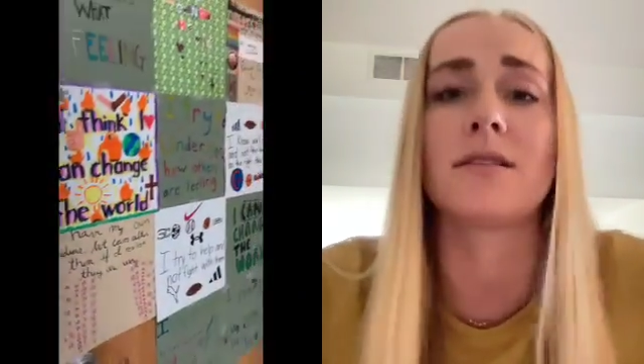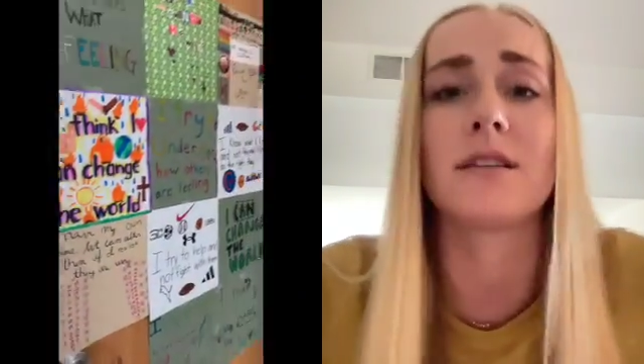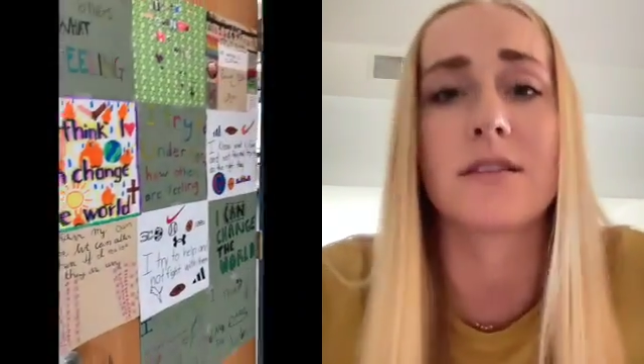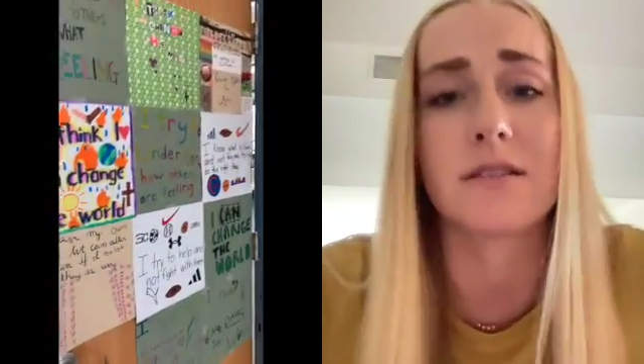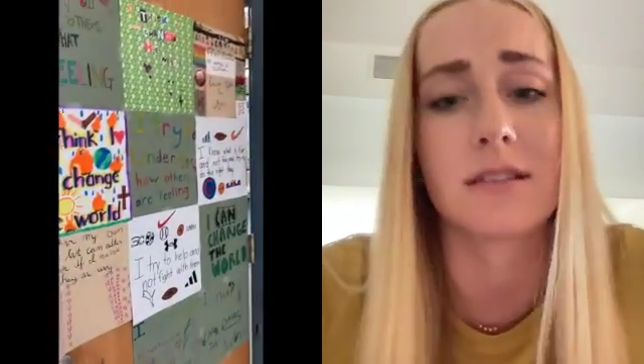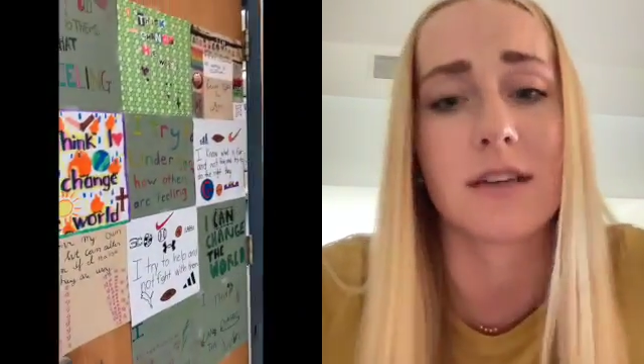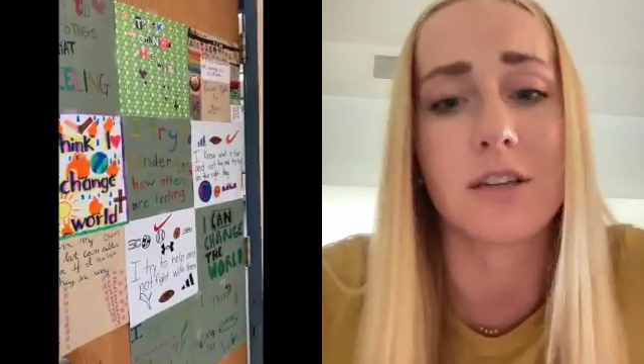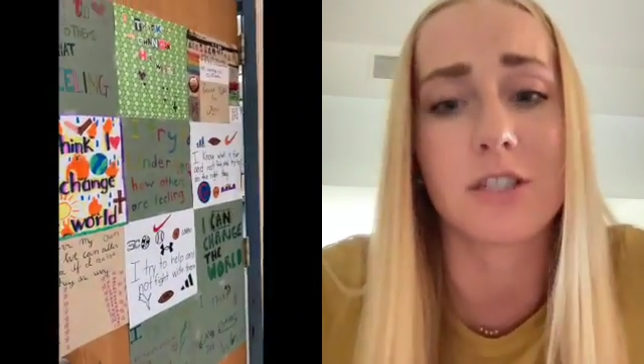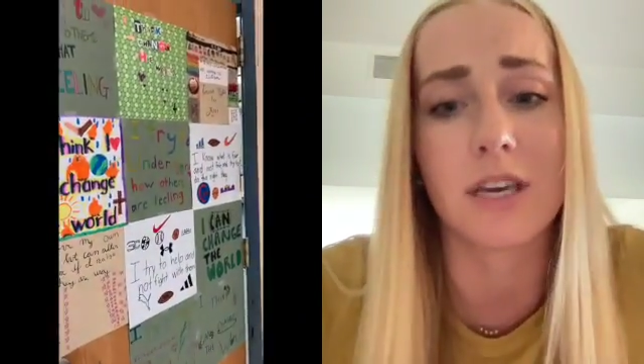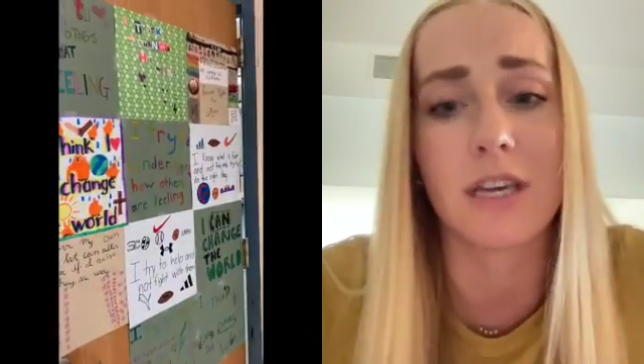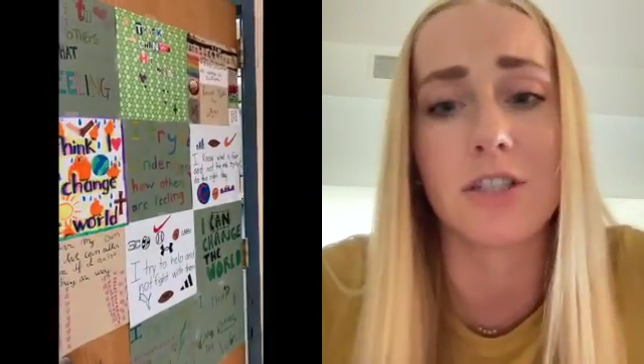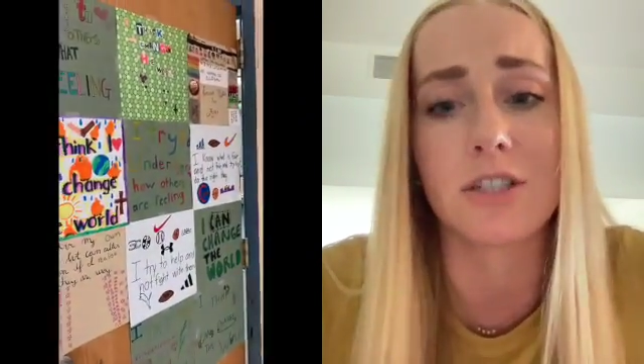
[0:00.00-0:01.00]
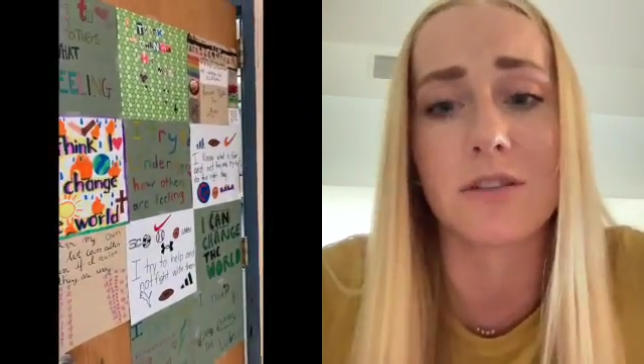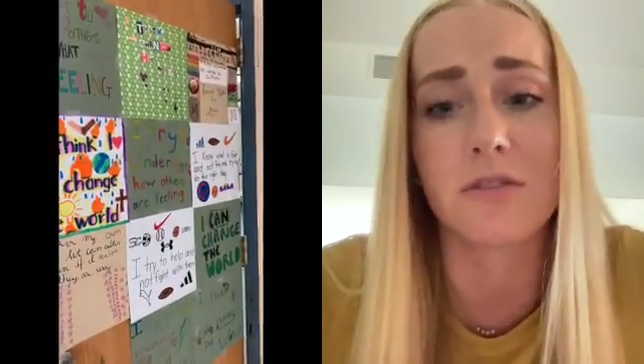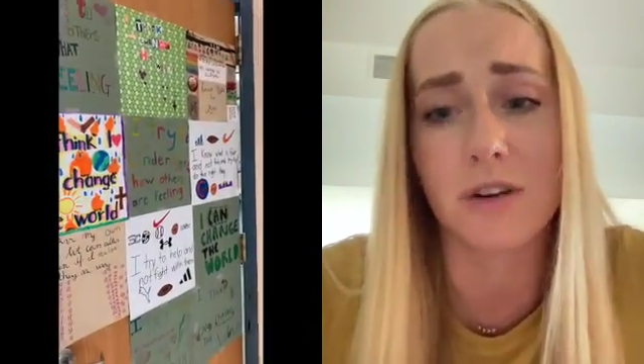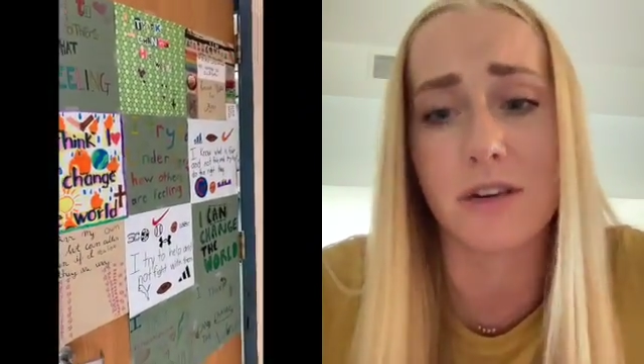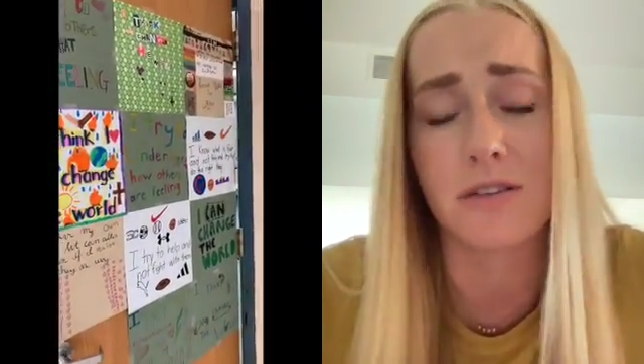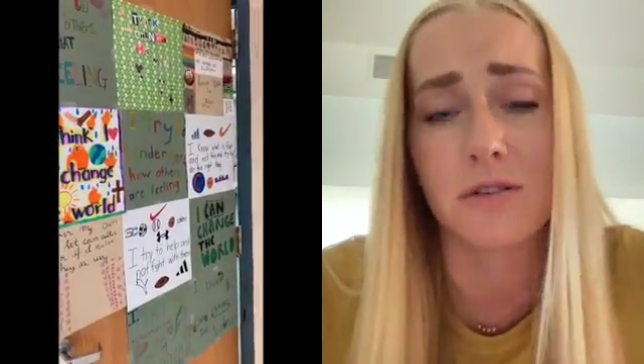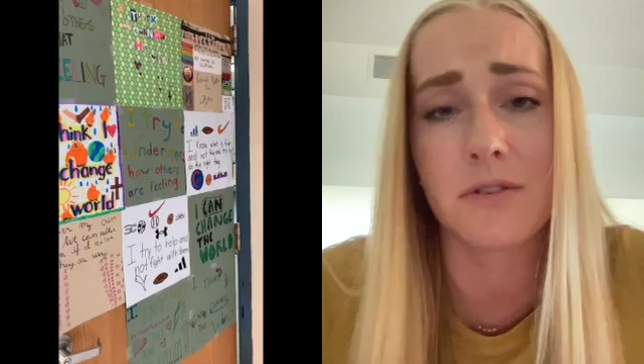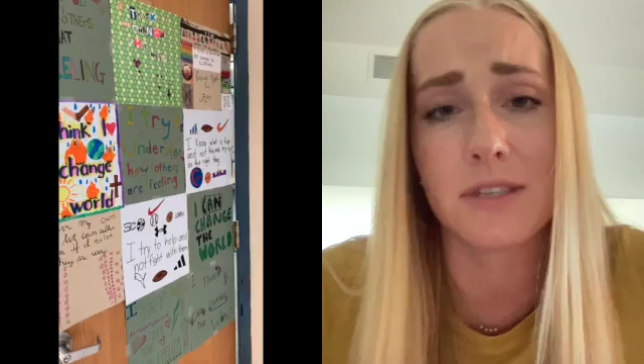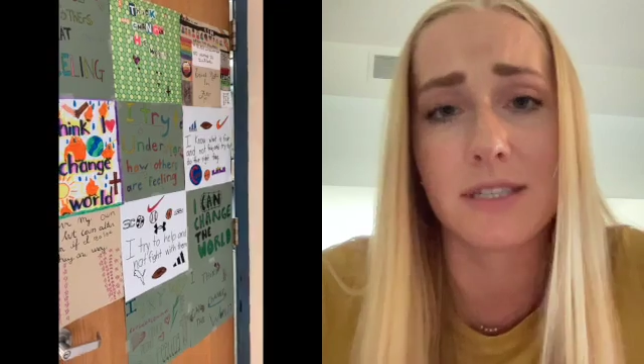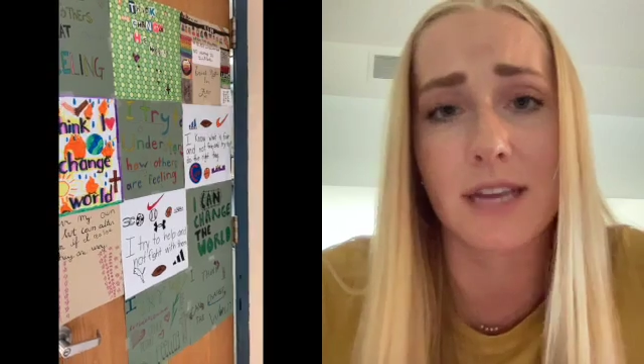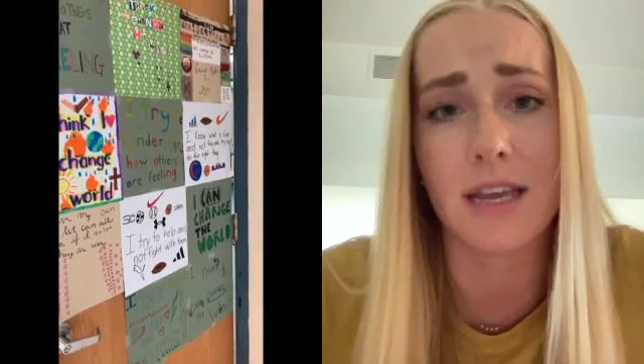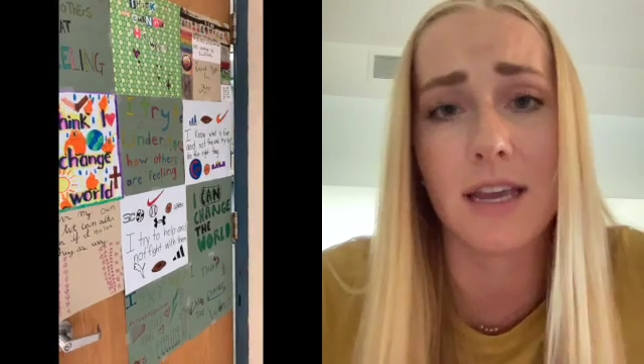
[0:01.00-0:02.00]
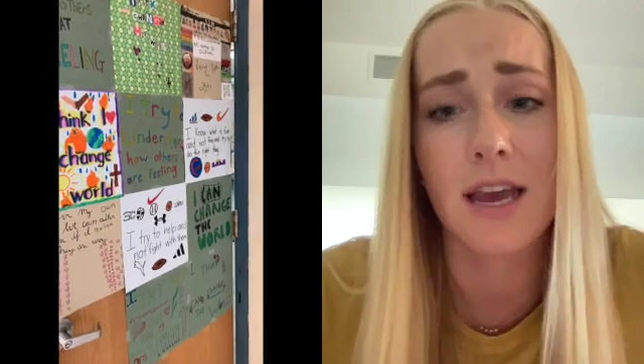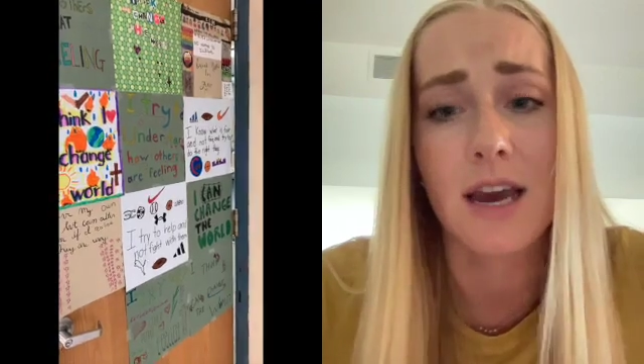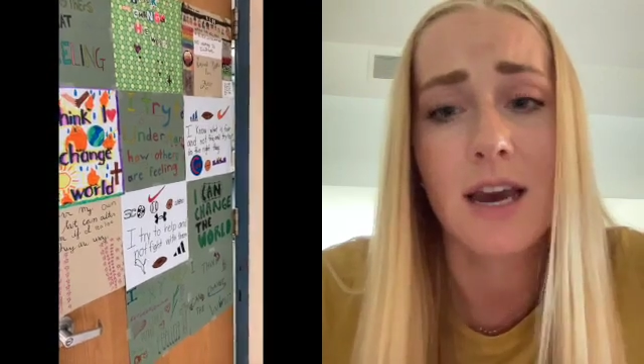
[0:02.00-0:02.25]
literacy education through Arizona State